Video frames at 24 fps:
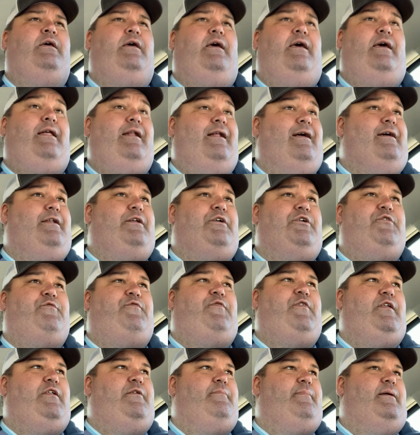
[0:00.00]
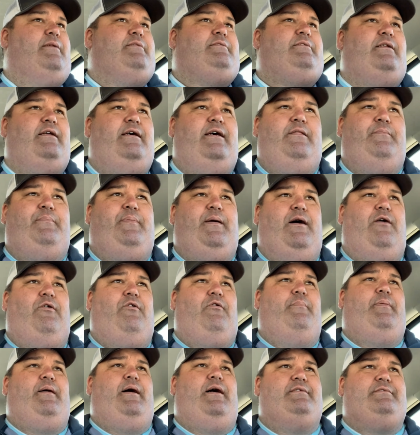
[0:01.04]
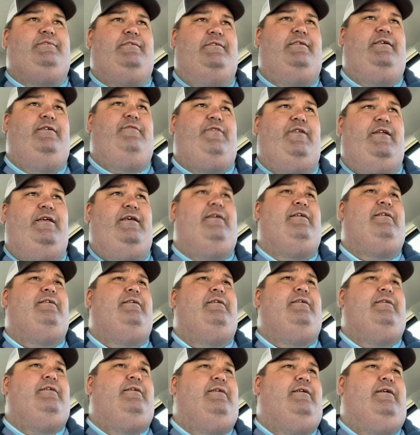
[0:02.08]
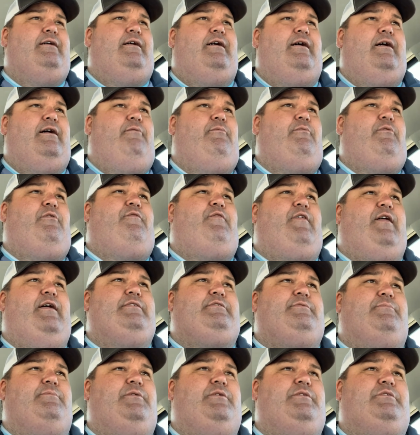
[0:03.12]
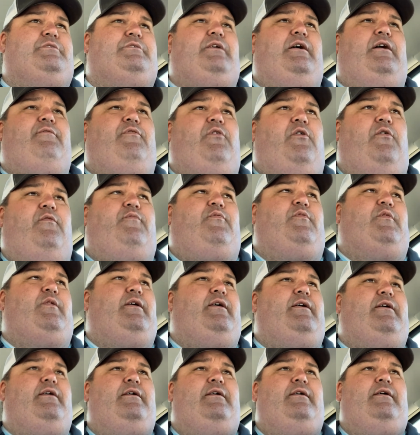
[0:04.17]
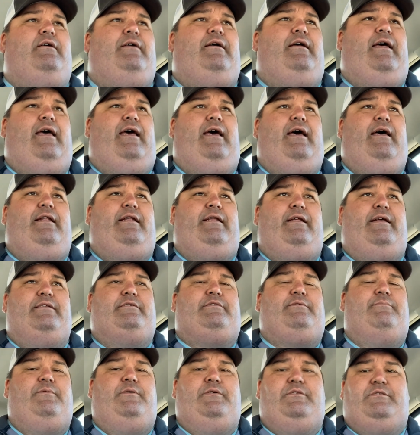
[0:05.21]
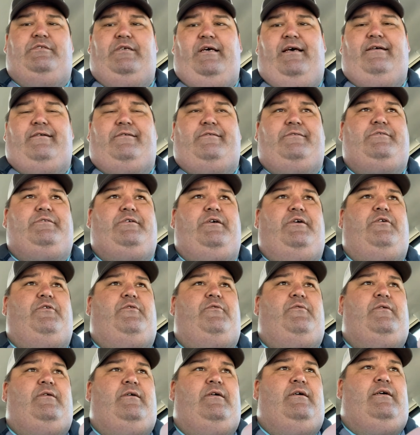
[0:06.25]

and I got a good feeling about today, the power of positivity. Uh, I'm going to find some good stuff, hopefully, and get some good sales. So